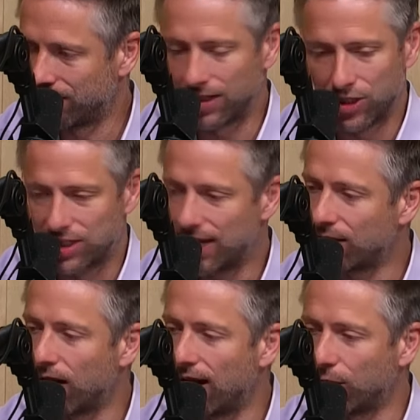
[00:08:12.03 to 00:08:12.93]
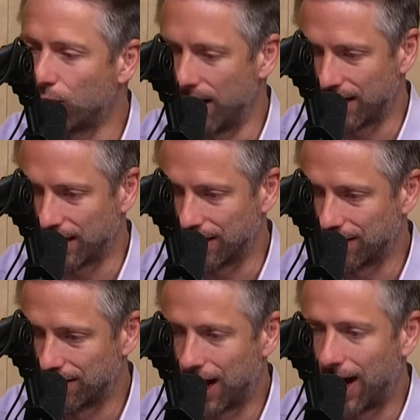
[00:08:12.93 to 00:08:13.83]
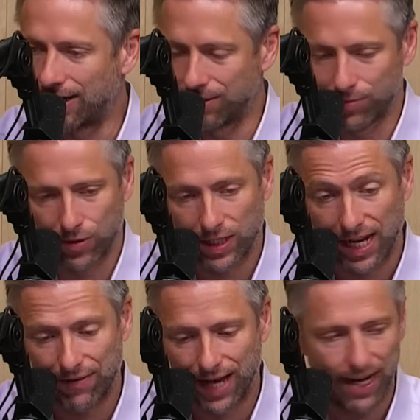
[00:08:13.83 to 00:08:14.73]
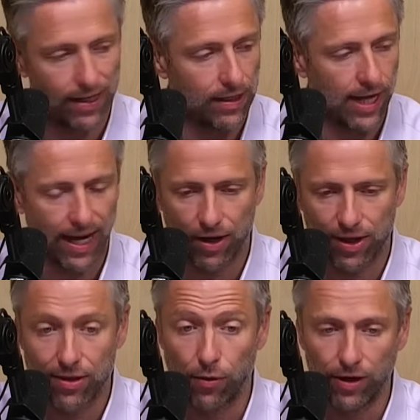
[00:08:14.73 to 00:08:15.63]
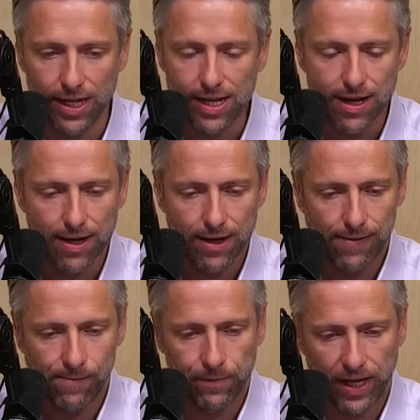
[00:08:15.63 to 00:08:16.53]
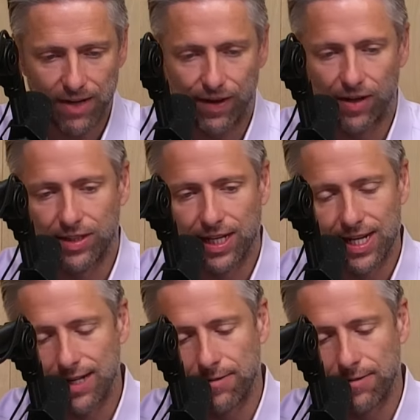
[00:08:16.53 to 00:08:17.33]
He said, just like Ronald Reagan. So he gave that authority that he felt he